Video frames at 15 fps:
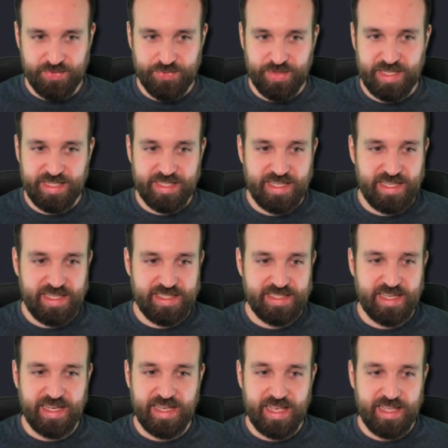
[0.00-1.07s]
For that case,
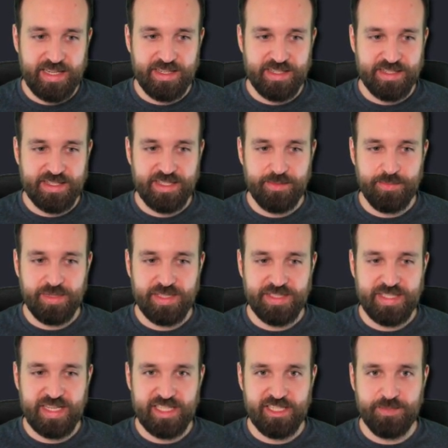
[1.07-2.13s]
I added a simple
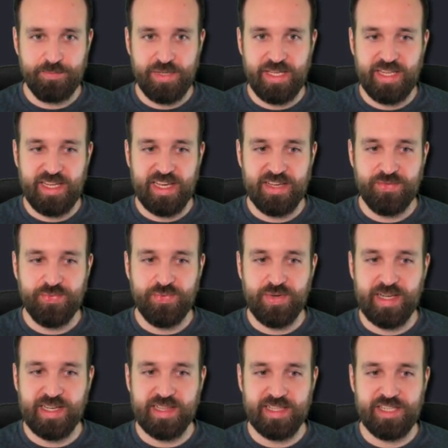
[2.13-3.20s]
test PDF
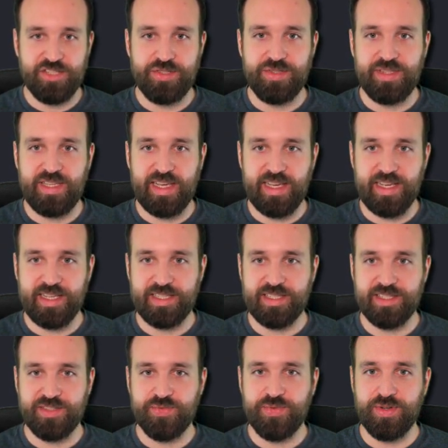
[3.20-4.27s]
file into the
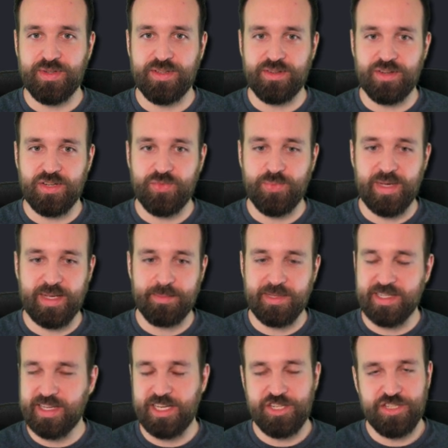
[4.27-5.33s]
assets folder of my
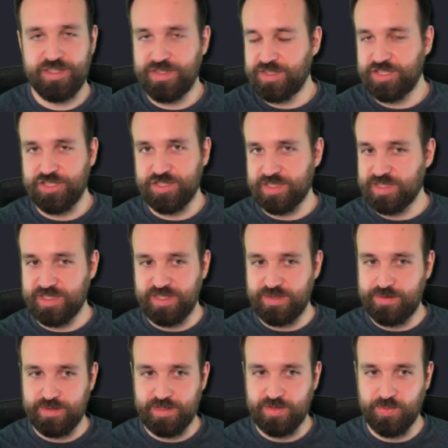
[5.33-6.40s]
application. You can just
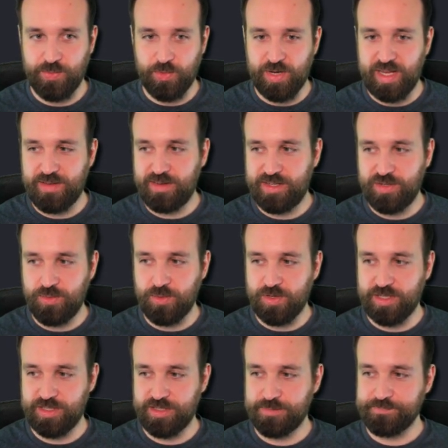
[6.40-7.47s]
use whatever you
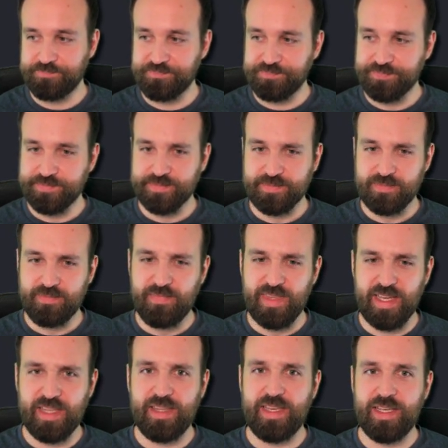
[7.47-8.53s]
want.
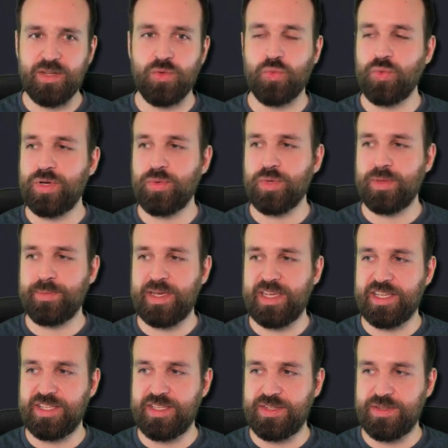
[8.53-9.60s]
And then we will
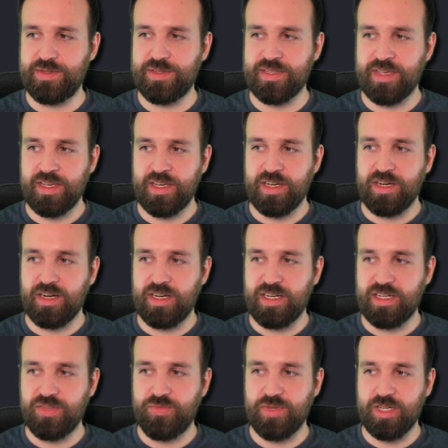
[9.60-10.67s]
make use
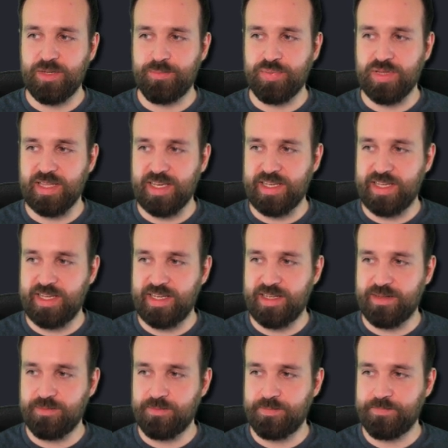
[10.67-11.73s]
of a
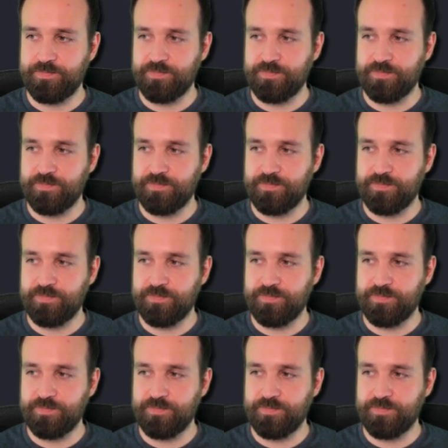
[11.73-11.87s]
plugin.